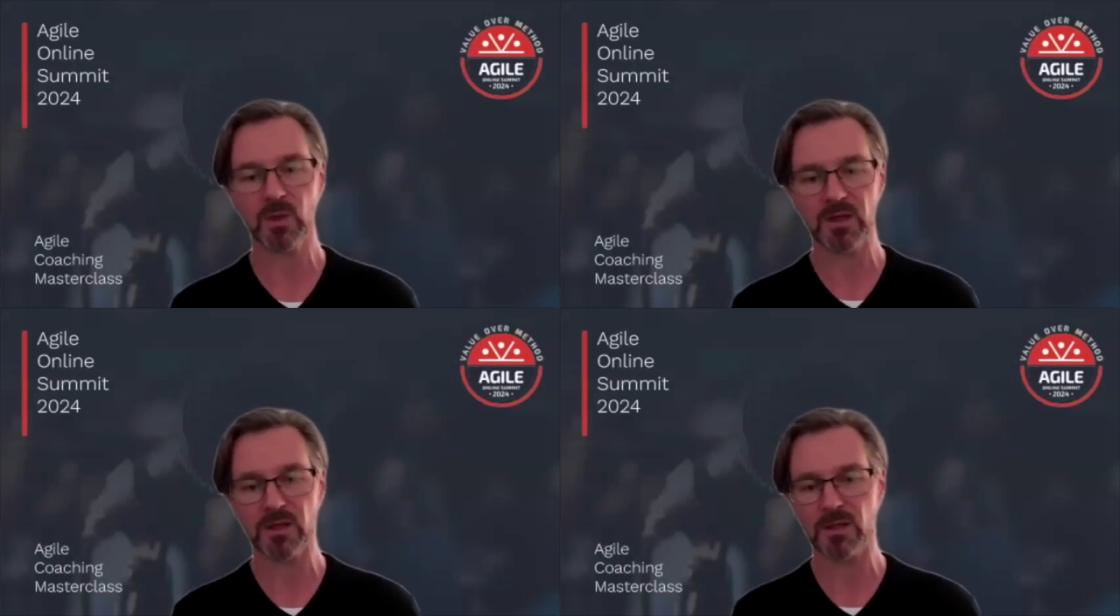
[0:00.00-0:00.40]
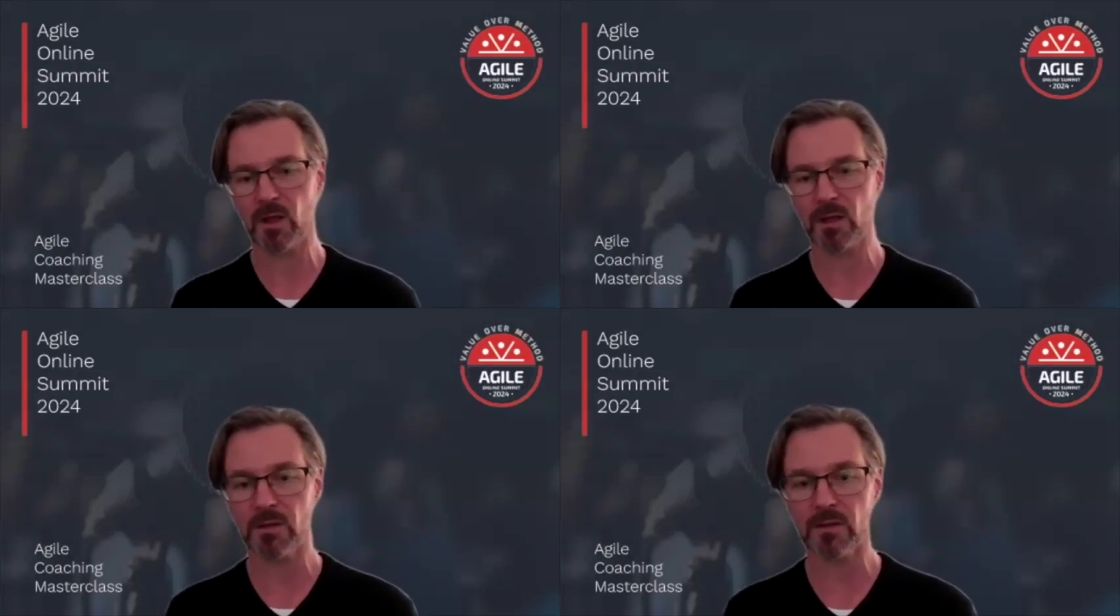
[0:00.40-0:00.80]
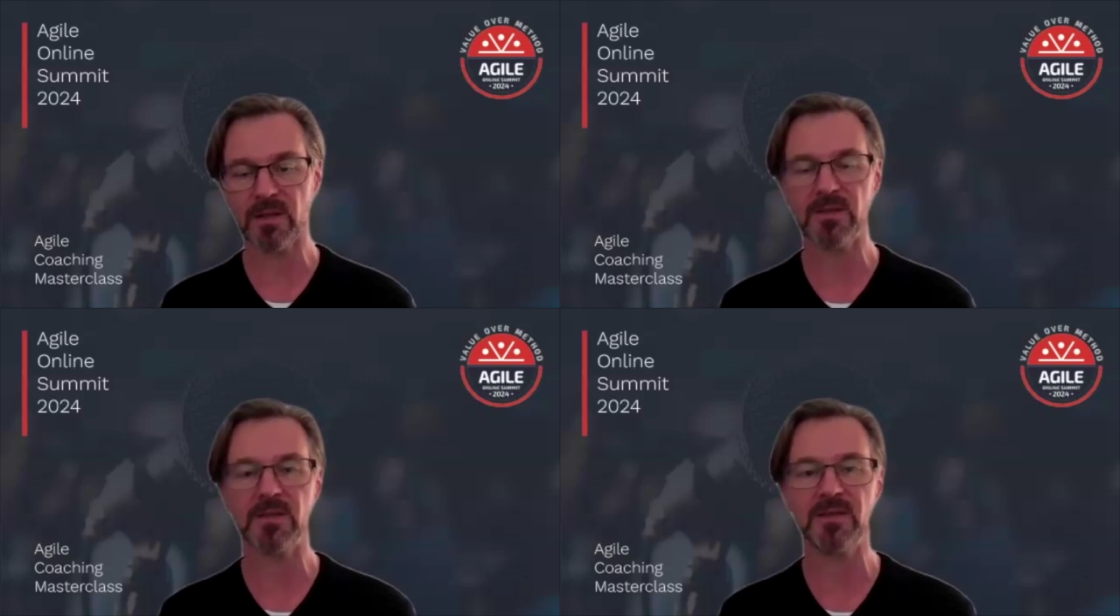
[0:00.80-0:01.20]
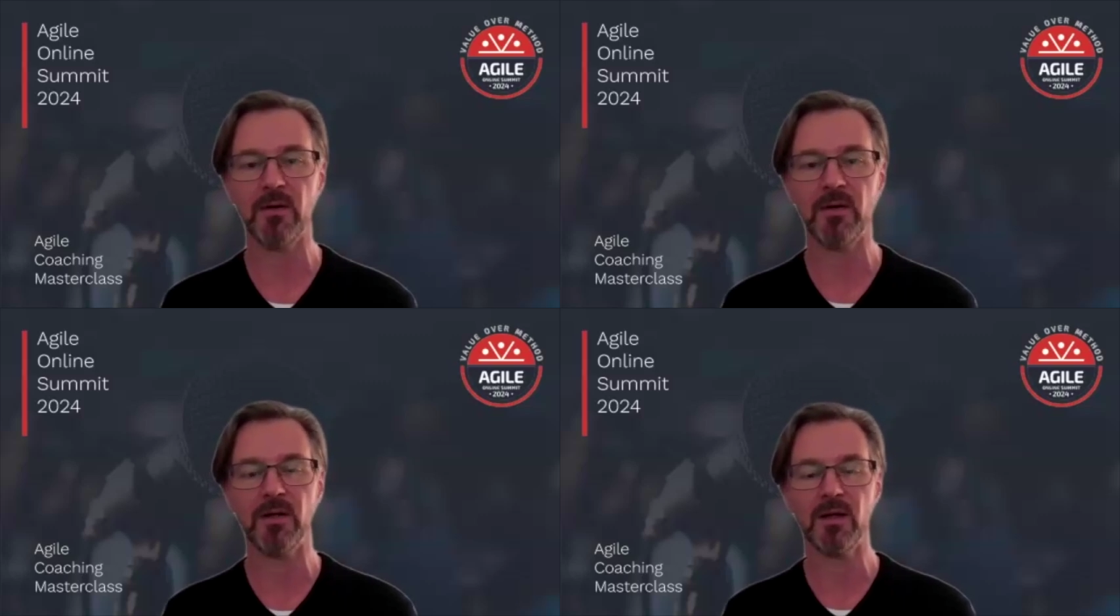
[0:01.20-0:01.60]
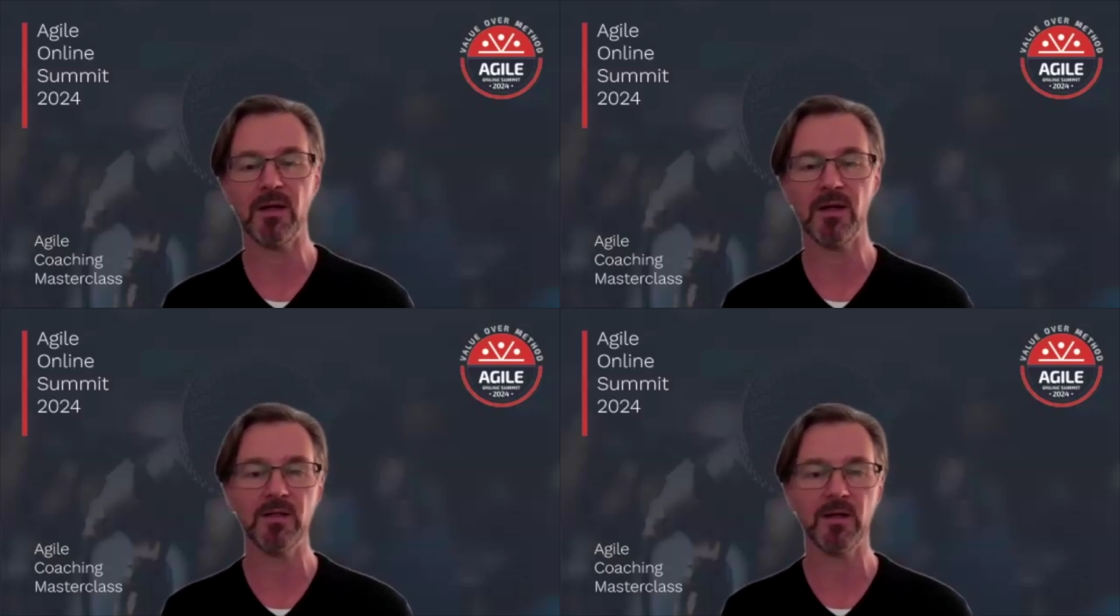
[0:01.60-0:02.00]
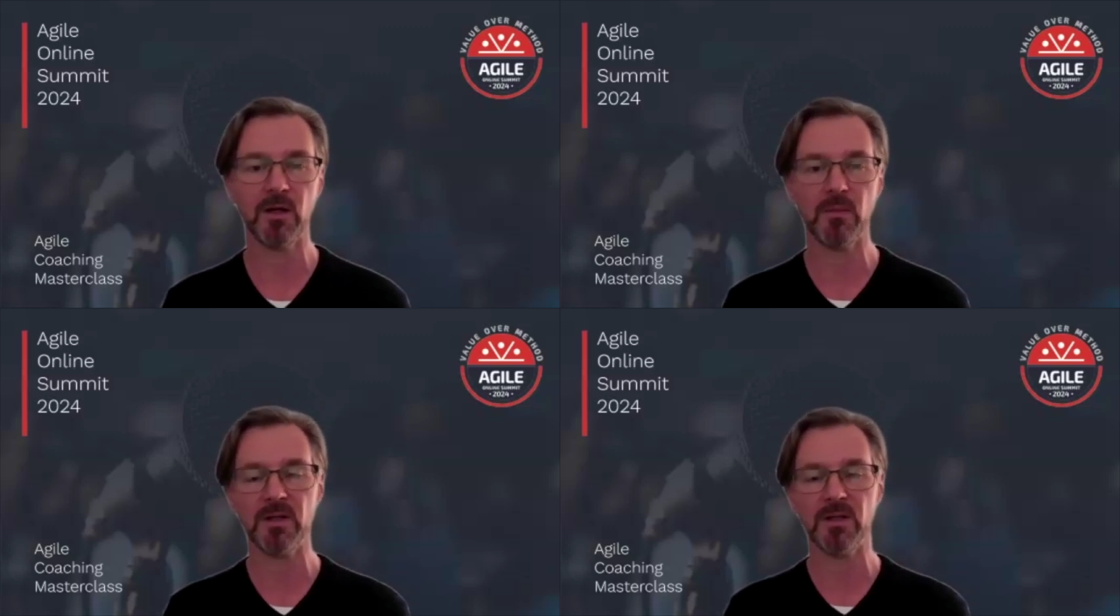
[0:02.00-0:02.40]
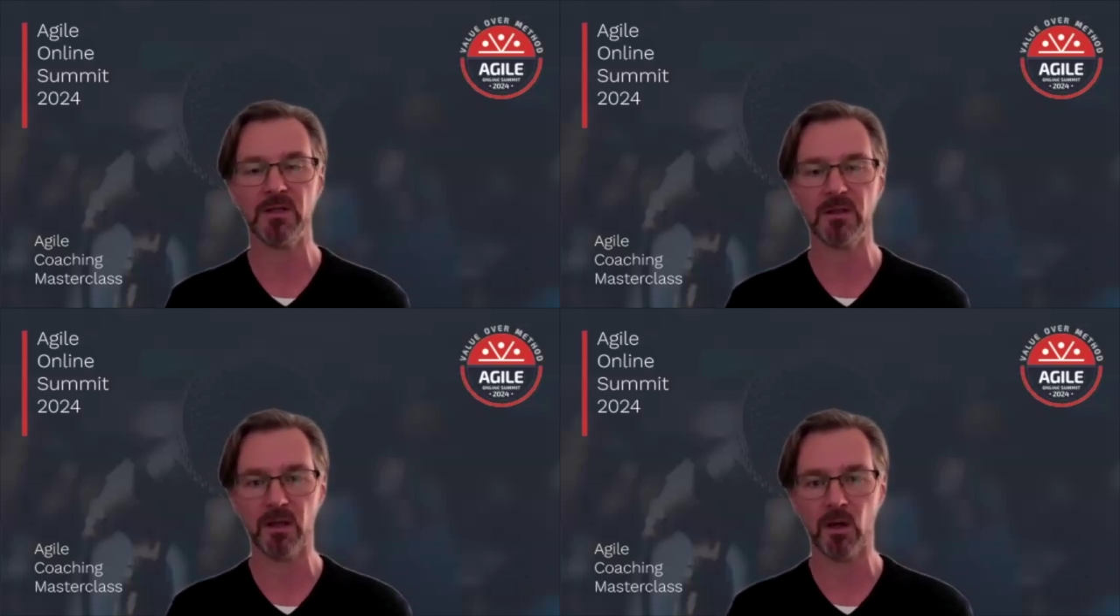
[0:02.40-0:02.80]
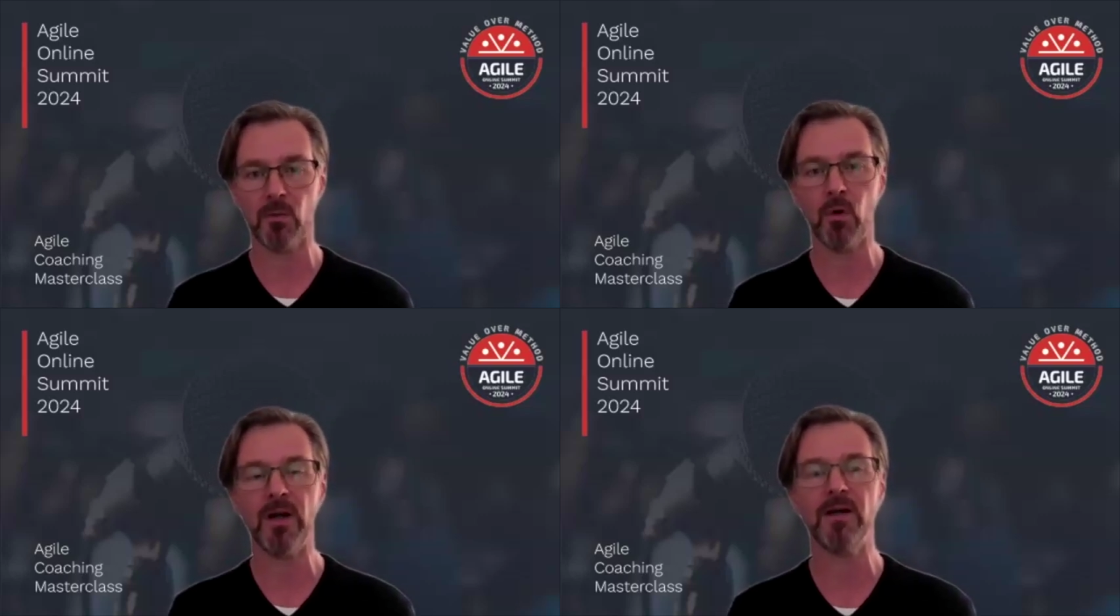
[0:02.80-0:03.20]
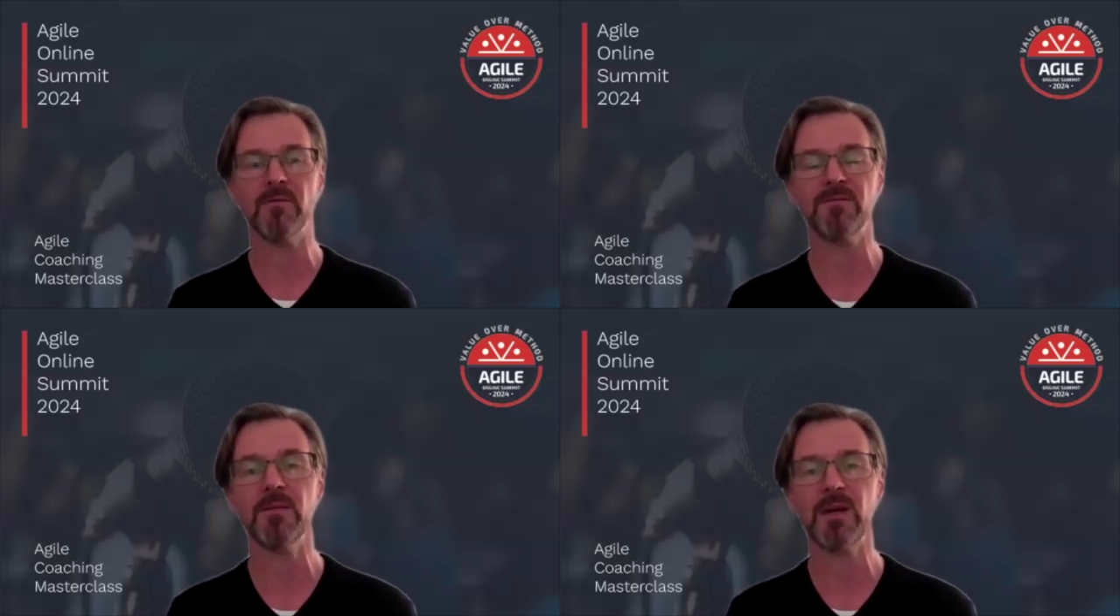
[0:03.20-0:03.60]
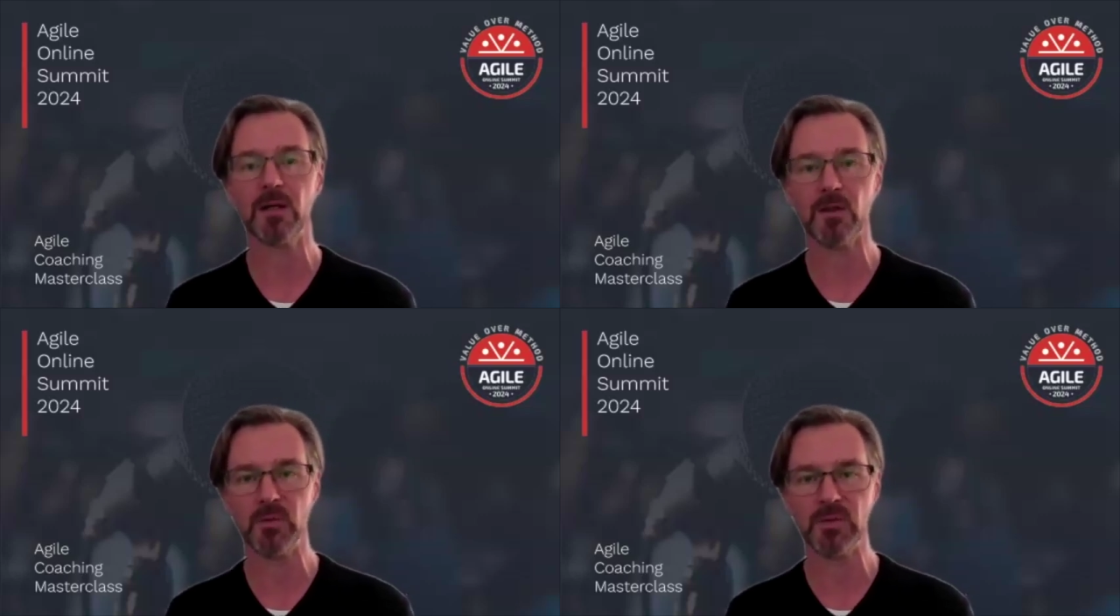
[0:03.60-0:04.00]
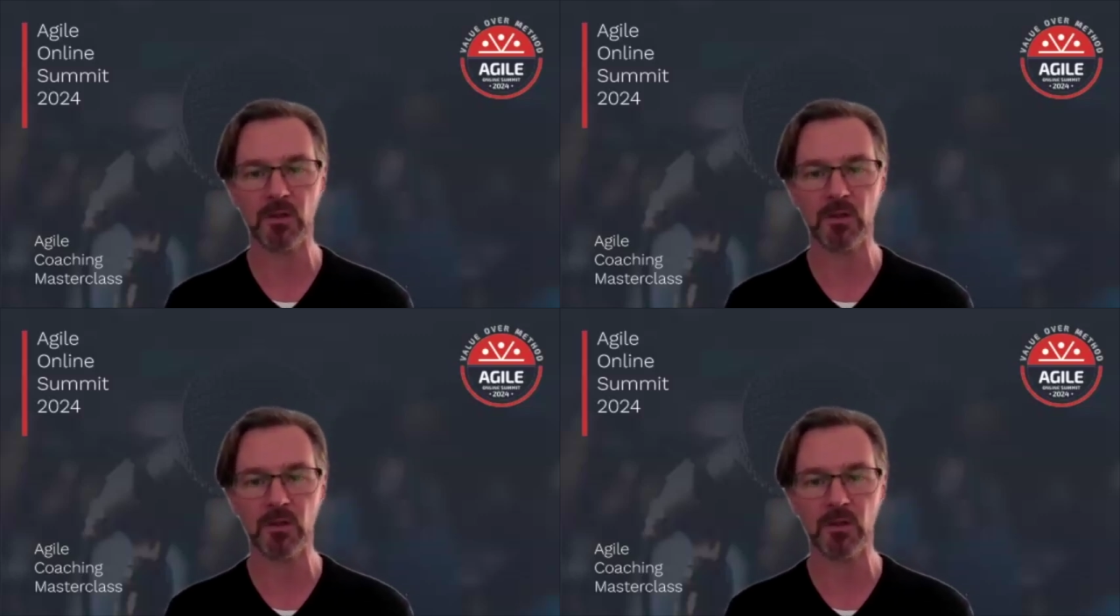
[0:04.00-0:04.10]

which is not necessarily linear because they are more like feedback loops,